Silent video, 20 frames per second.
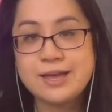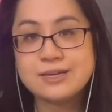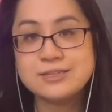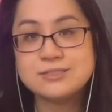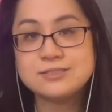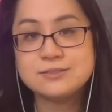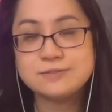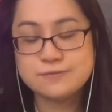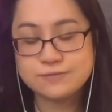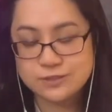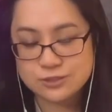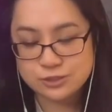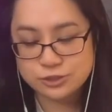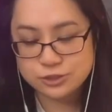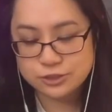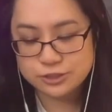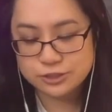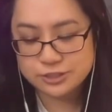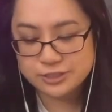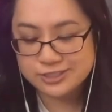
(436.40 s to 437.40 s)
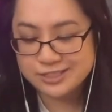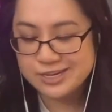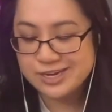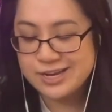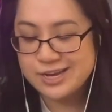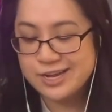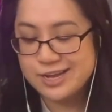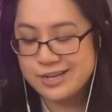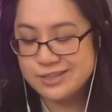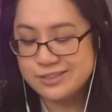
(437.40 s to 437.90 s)
as a function,
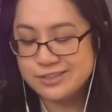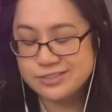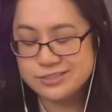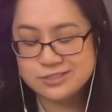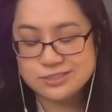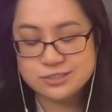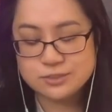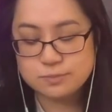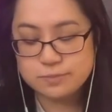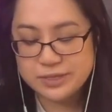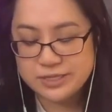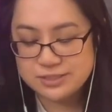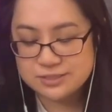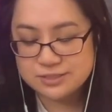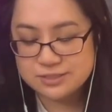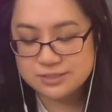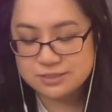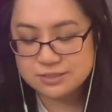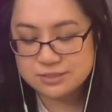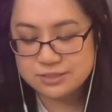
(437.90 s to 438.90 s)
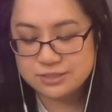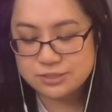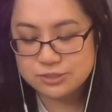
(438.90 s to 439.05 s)
this is basically